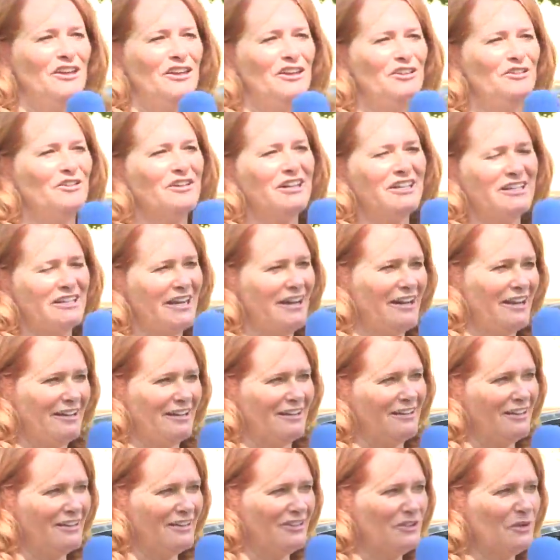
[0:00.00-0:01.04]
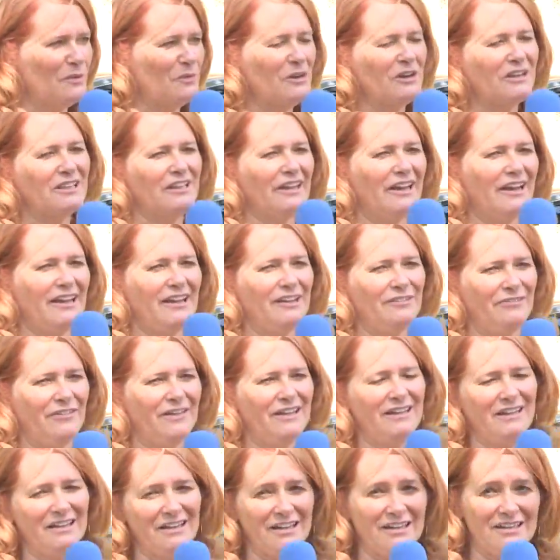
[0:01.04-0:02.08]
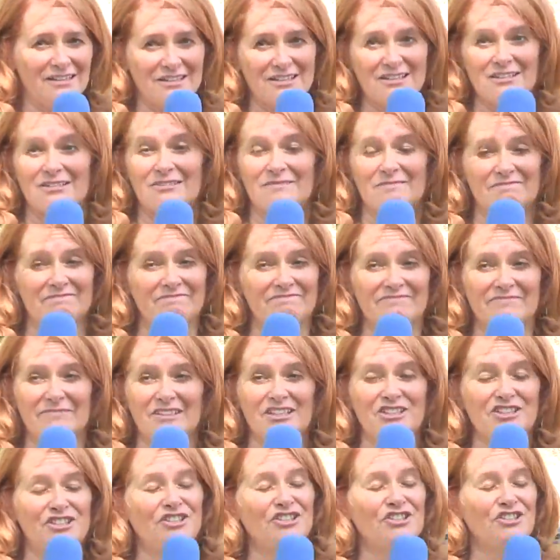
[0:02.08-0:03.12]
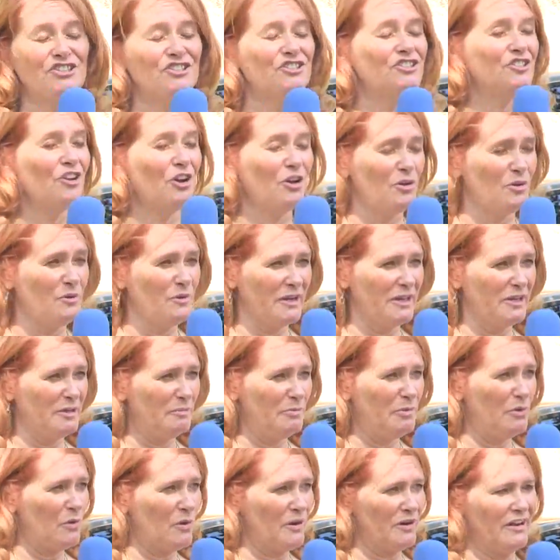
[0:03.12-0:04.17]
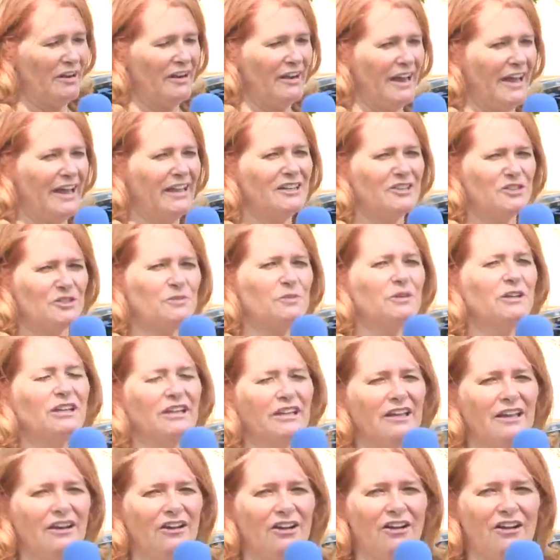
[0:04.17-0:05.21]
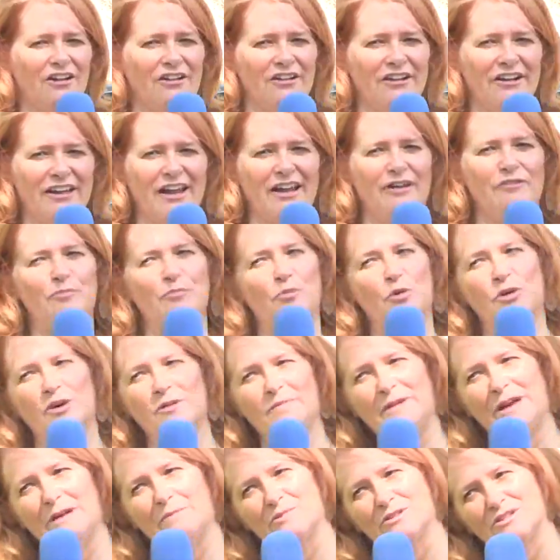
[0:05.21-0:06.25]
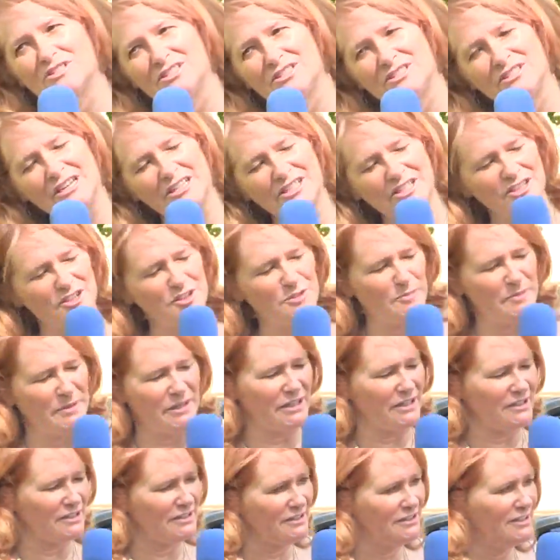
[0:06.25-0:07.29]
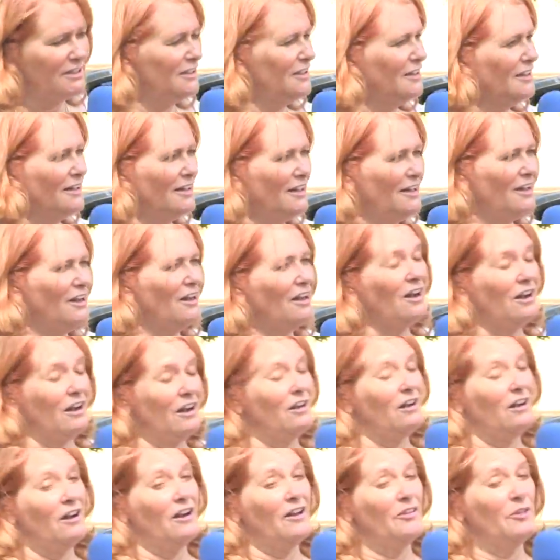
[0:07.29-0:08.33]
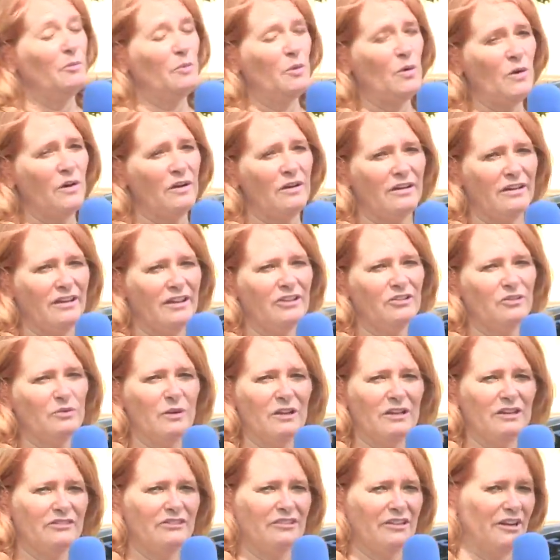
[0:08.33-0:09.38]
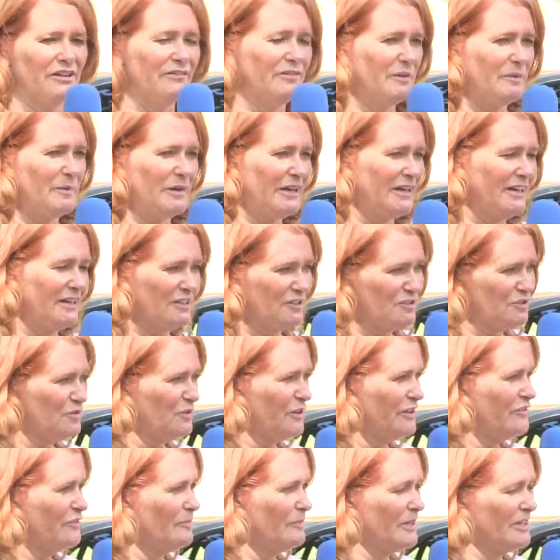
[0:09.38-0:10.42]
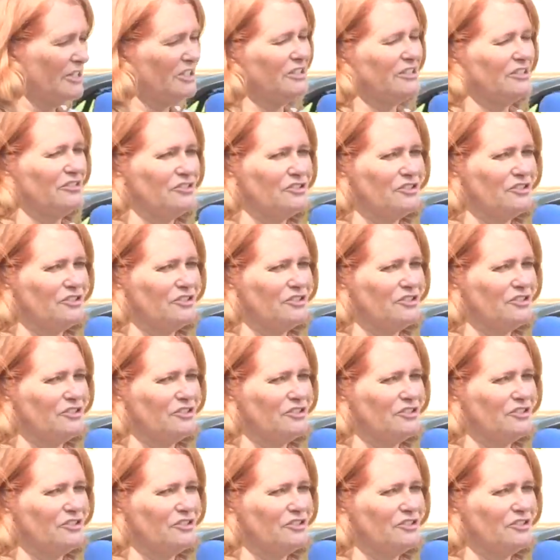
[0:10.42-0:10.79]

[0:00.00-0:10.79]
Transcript: You can tell the work that AFA does is just so important, and it's really an honor to have board members such as Bill on the board, as well as everybody else who I've mentioned.